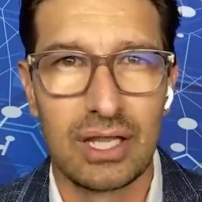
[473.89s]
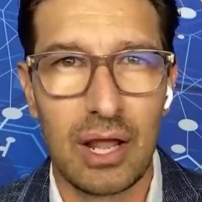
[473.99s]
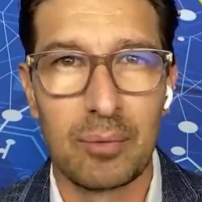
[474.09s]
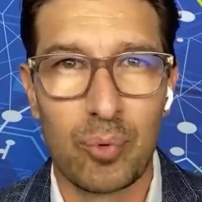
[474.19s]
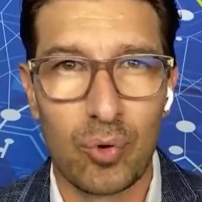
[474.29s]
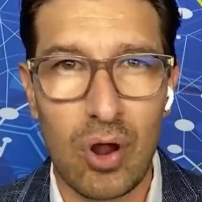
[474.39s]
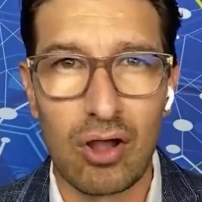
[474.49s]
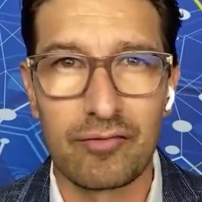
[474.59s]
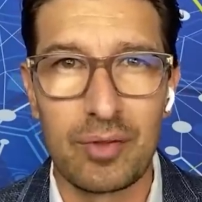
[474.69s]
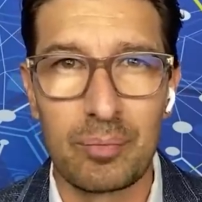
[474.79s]
You know, and
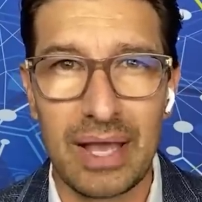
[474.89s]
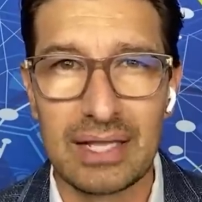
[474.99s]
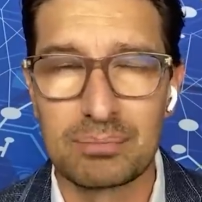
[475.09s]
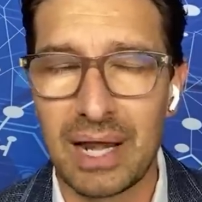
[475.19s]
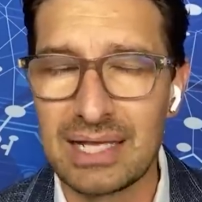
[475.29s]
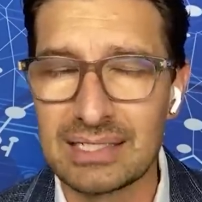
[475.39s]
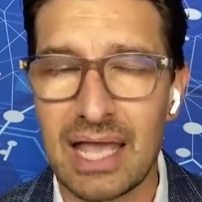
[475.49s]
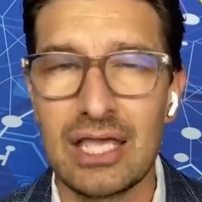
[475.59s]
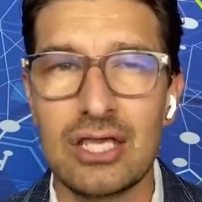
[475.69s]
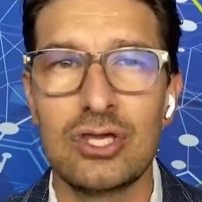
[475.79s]
pornography plays, plays
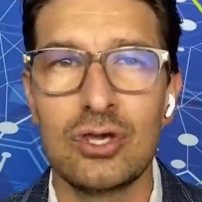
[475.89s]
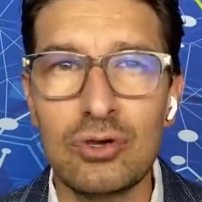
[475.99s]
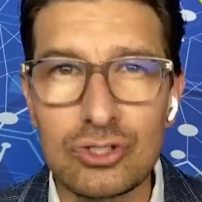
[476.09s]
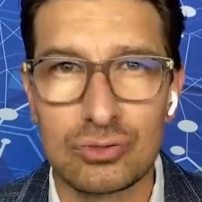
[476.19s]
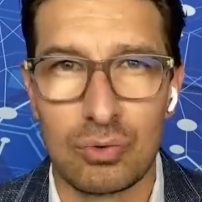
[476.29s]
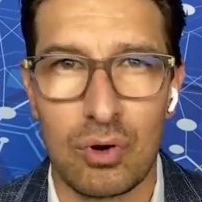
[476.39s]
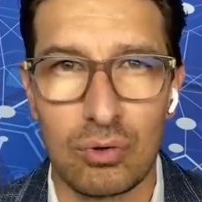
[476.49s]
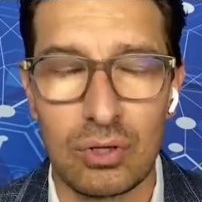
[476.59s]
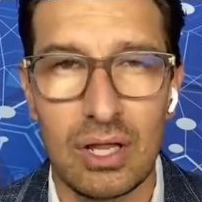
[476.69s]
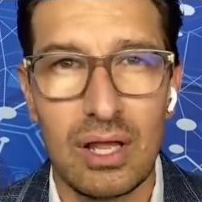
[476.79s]
a huge
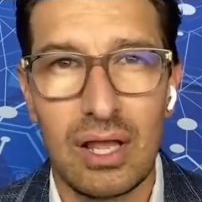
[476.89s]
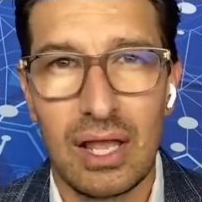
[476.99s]
role,